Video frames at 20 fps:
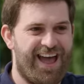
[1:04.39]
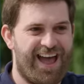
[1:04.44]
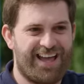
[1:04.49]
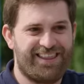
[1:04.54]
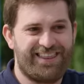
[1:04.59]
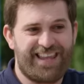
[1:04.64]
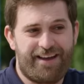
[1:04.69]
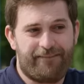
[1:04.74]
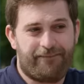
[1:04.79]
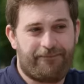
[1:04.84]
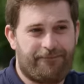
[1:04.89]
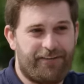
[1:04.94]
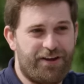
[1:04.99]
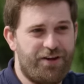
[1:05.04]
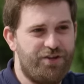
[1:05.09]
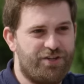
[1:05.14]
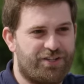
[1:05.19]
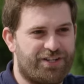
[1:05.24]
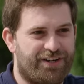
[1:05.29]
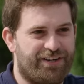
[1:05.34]
And that
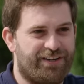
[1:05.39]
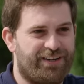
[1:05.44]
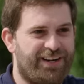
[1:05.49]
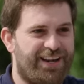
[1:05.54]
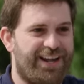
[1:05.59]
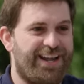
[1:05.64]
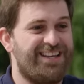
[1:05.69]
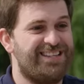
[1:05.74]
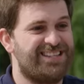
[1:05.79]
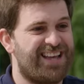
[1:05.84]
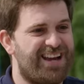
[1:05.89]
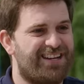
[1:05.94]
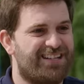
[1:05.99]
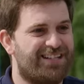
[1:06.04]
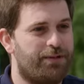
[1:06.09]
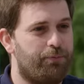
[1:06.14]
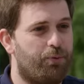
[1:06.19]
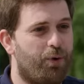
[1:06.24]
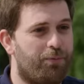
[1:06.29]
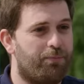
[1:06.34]
fusion is
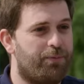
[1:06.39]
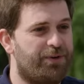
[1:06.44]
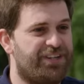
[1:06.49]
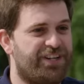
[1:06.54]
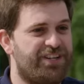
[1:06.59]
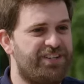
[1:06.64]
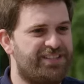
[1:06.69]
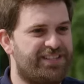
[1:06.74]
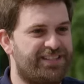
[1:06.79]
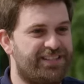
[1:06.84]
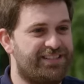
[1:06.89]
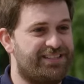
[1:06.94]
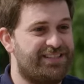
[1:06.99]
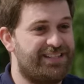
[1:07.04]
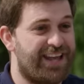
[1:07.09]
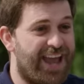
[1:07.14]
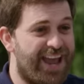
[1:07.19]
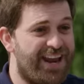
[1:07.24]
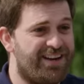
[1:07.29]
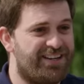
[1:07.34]
actually what produces
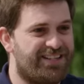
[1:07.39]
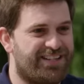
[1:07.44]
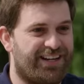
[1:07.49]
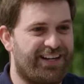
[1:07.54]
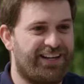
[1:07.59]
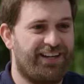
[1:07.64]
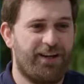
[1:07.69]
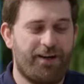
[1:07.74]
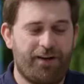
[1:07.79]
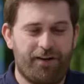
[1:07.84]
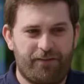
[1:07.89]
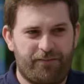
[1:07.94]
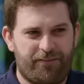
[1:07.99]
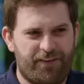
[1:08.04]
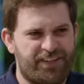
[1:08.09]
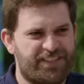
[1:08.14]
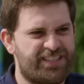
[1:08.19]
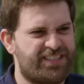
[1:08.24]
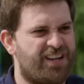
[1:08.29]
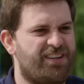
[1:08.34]
the energy
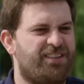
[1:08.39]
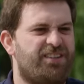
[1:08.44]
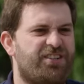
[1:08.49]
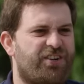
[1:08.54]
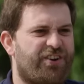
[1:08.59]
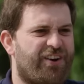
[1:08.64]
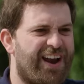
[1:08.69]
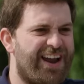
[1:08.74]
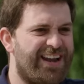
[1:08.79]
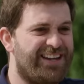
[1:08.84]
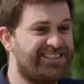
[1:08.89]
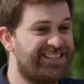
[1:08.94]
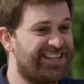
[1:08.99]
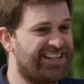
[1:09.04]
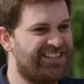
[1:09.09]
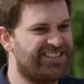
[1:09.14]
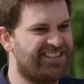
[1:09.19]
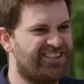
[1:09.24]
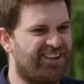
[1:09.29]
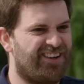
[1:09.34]
for the sun to create its
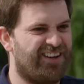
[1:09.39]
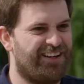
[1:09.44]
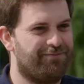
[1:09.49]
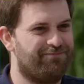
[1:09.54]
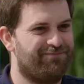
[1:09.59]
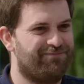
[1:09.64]
heat and light.